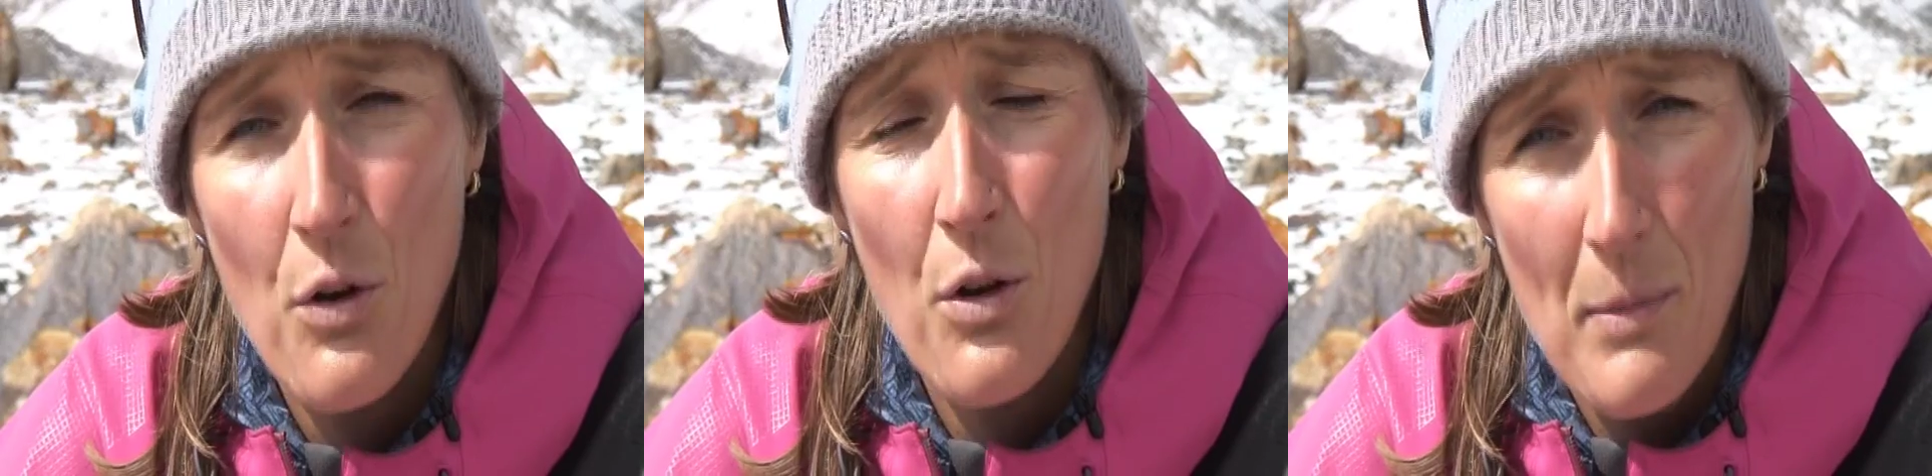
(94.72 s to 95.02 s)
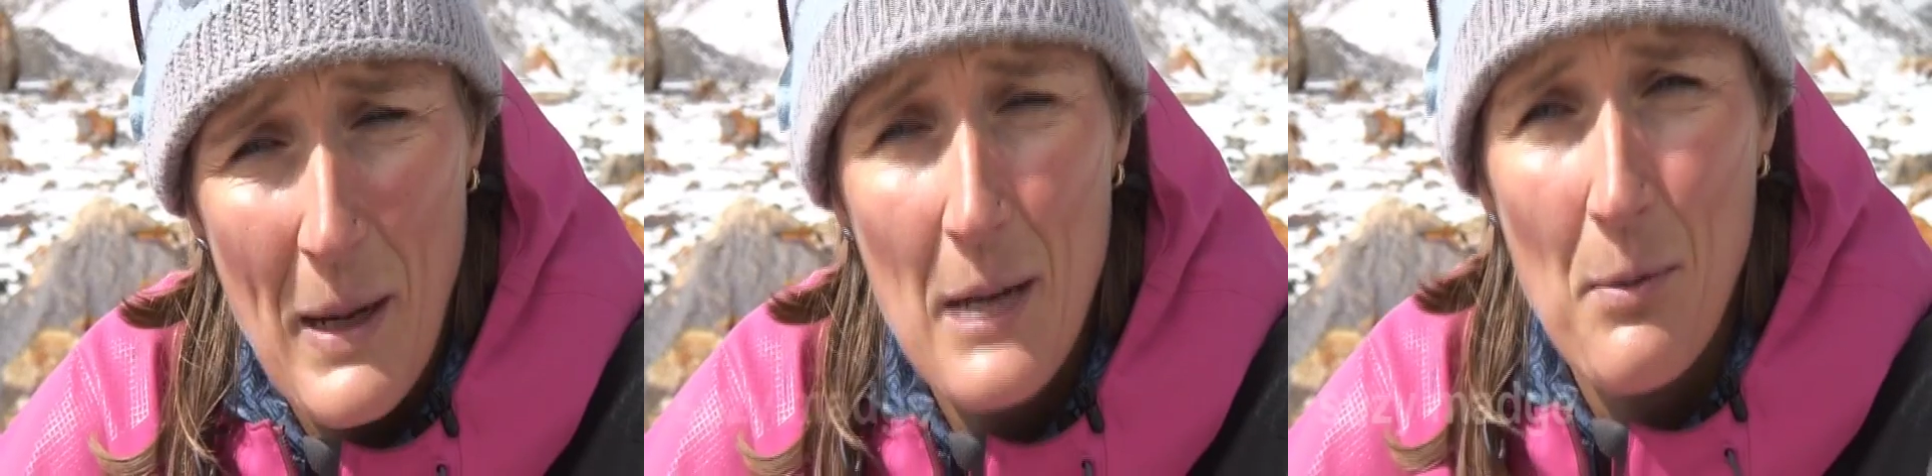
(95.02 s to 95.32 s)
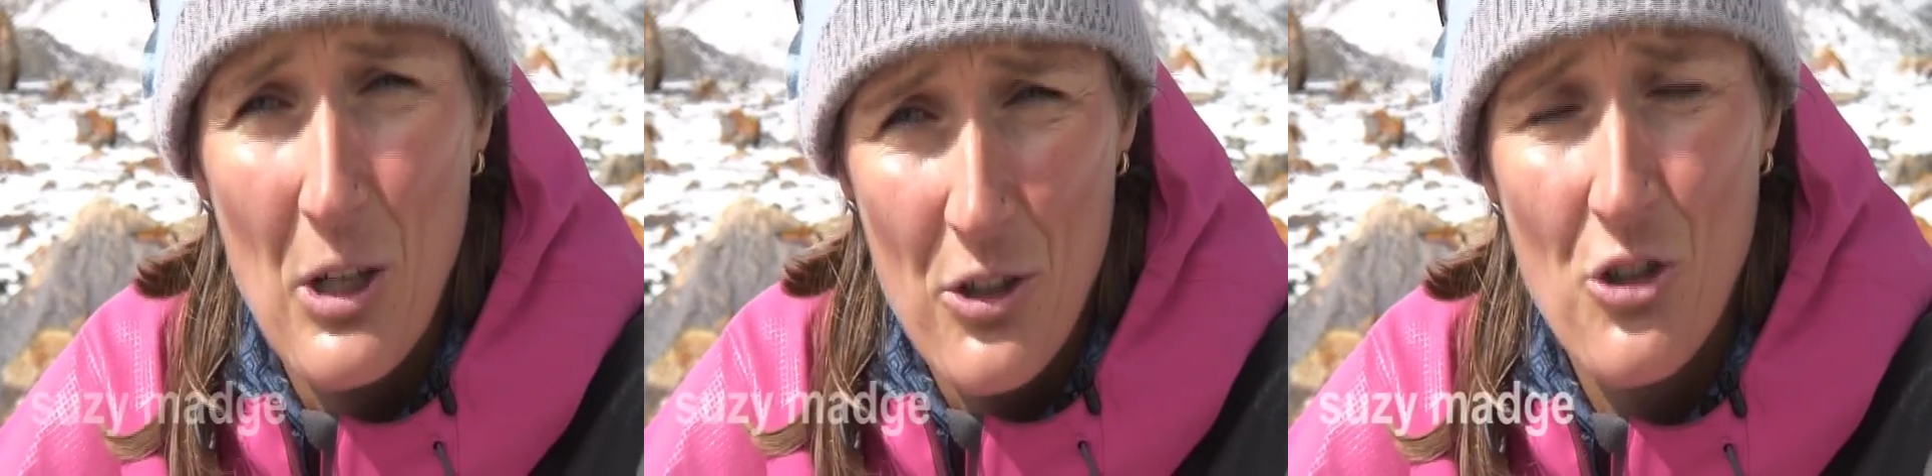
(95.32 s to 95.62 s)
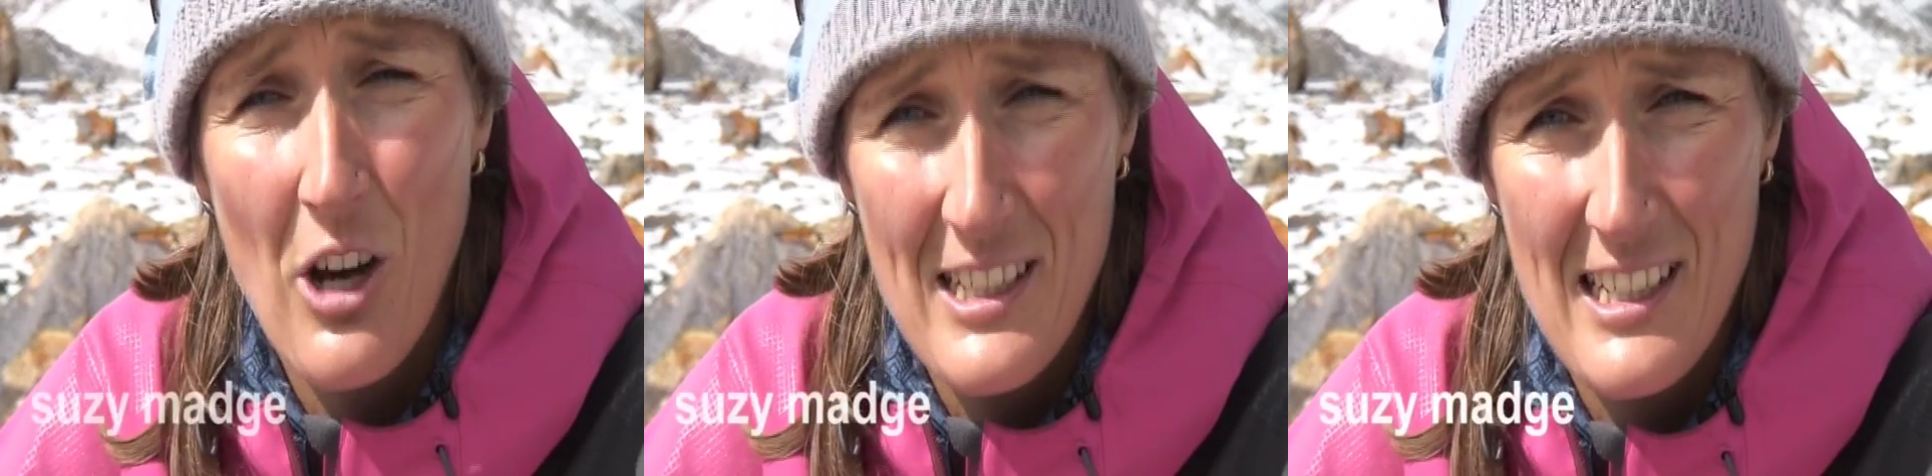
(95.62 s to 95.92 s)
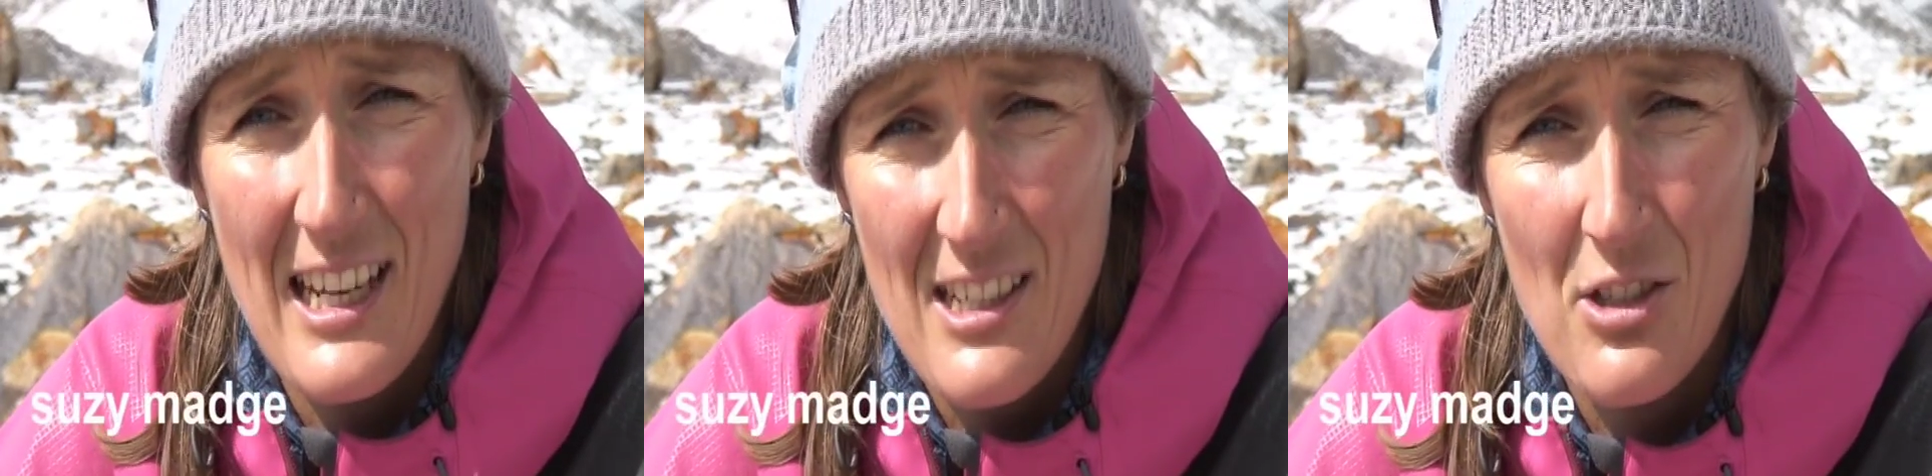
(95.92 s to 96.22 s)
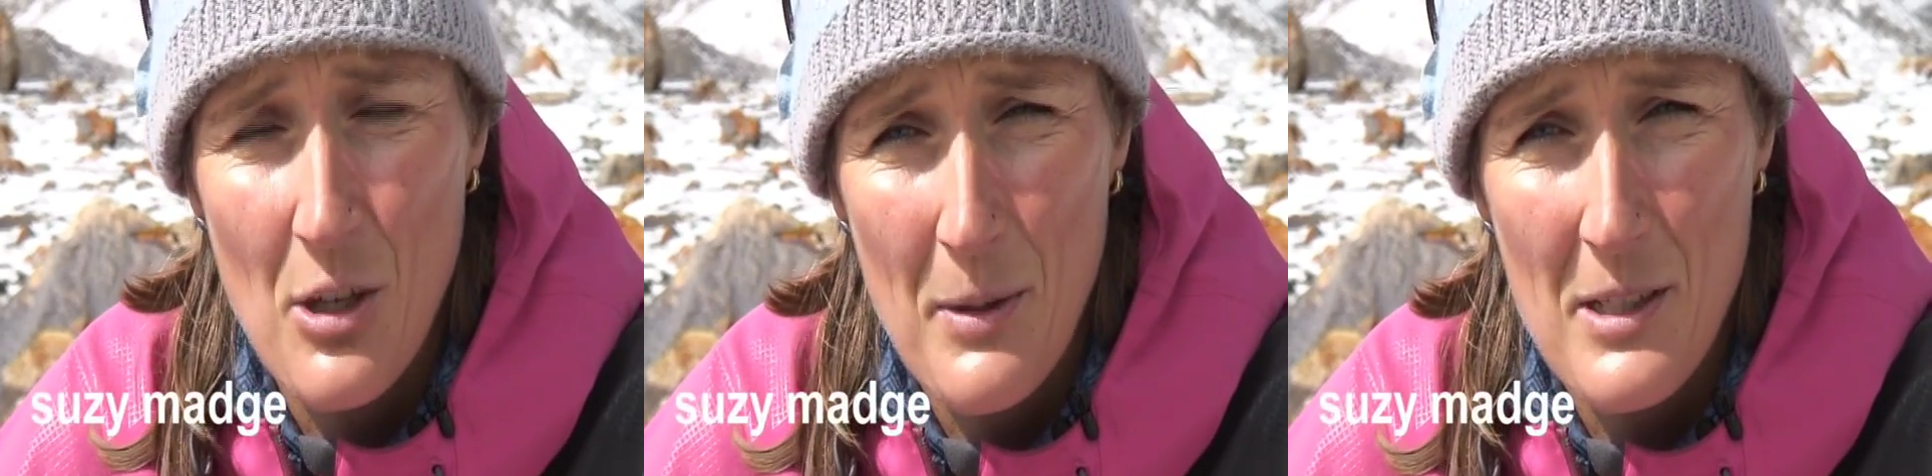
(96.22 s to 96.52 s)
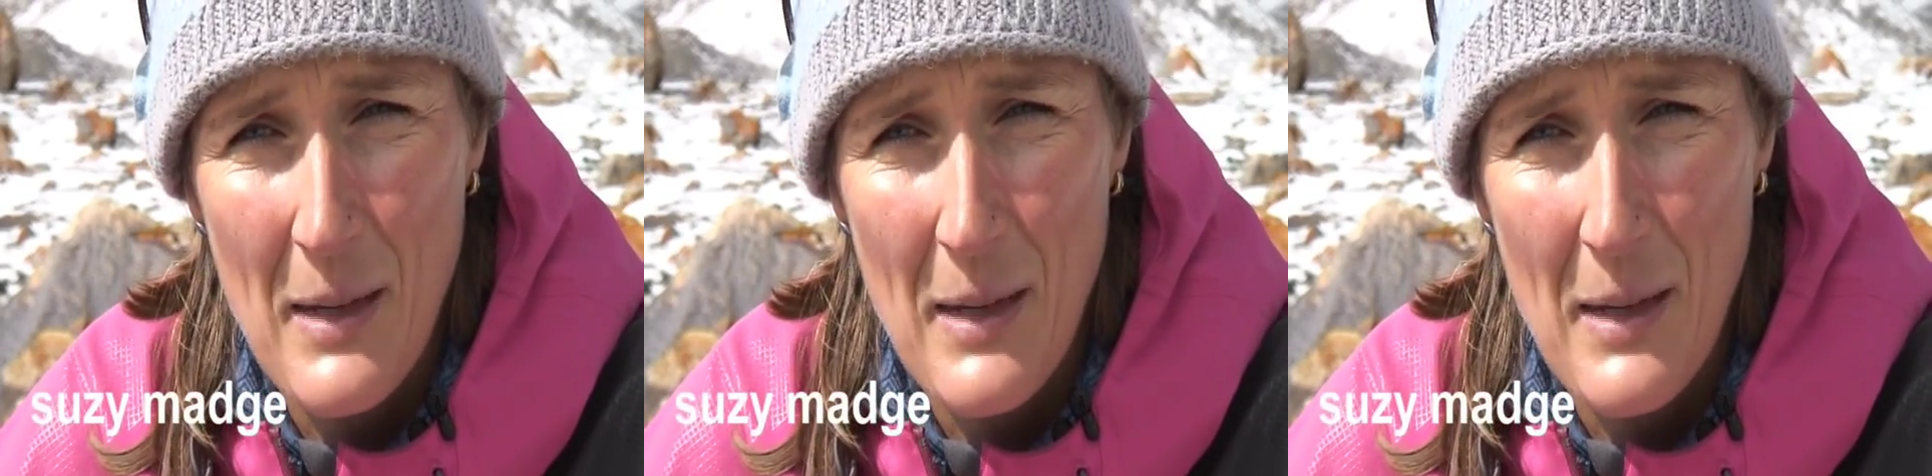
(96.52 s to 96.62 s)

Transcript: all the people who try to get to the top of this